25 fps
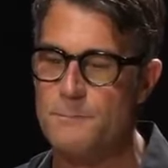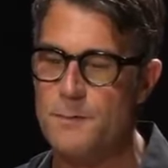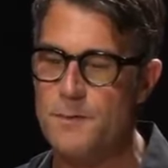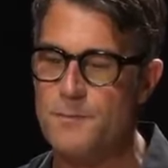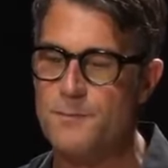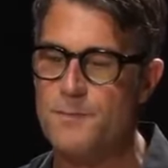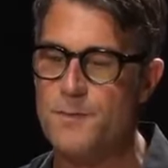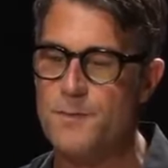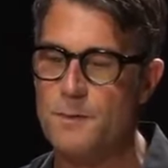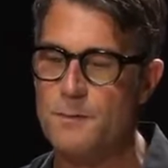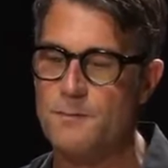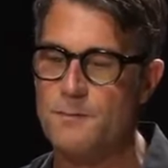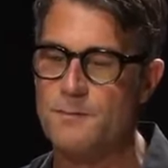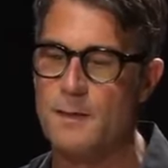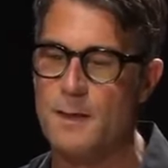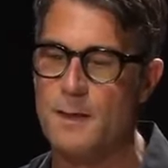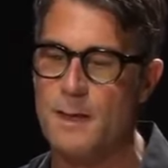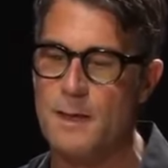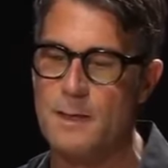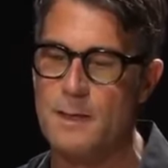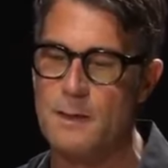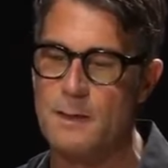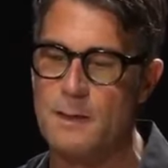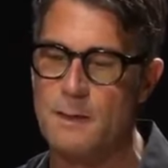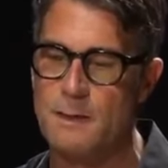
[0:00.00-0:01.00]
it feels
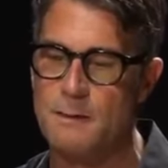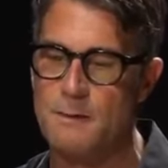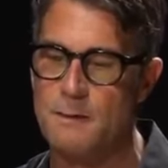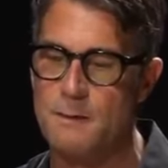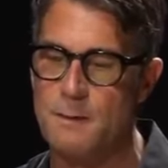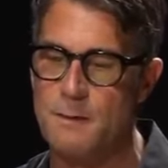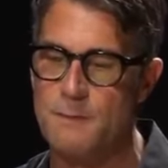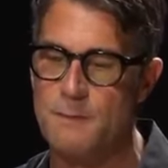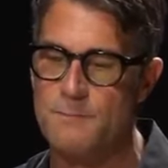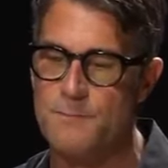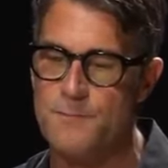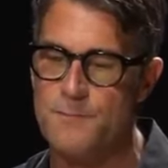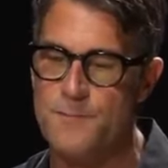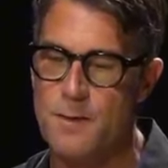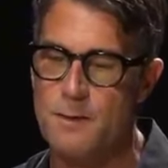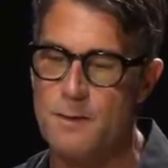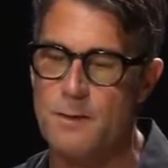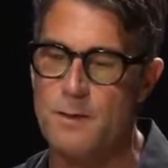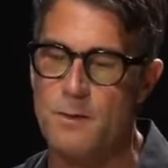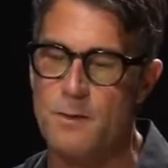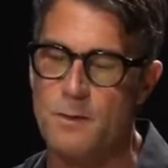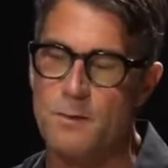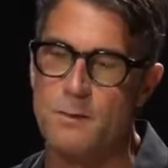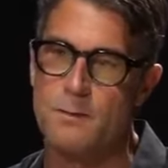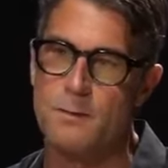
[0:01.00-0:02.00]
like, in the
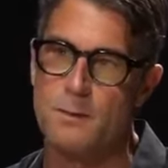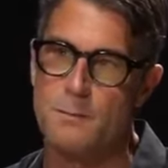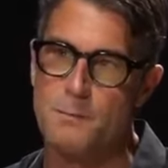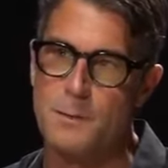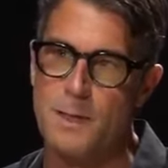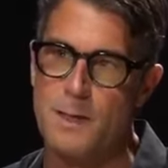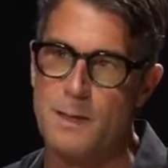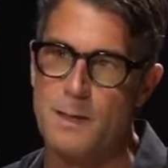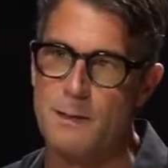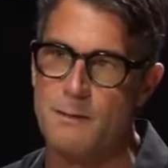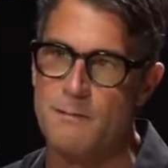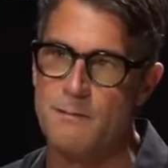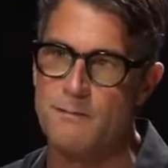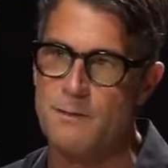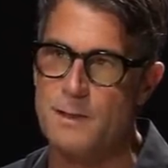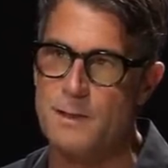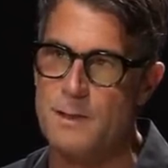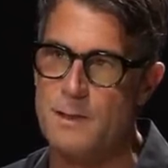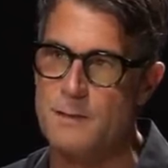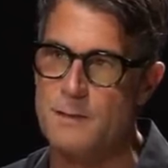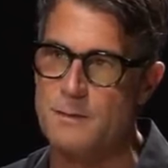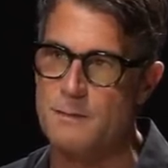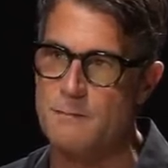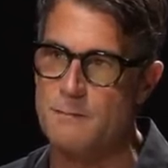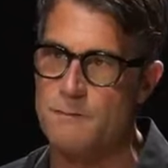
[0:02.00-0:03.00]
very early beginning
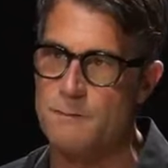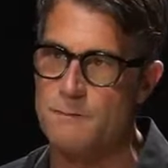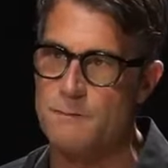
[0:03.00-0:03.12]
stages